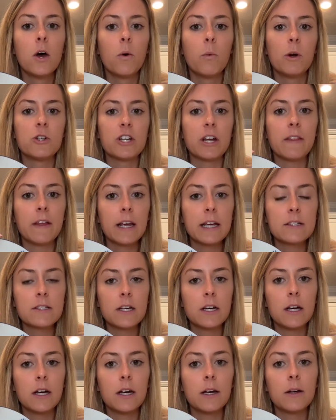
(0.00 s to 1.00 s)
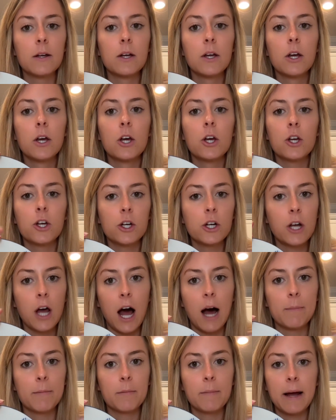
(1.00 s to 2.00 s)
which I think is a good
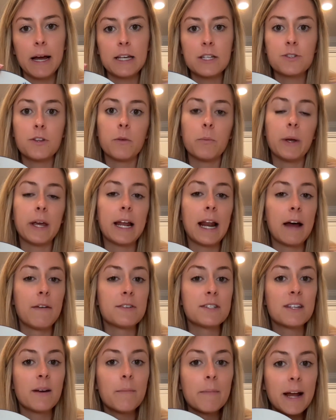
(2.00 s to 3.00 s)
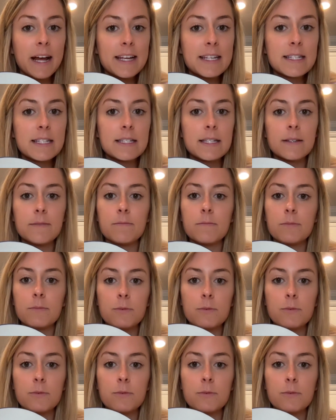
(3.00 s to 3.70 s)
compromise so that we can have some nice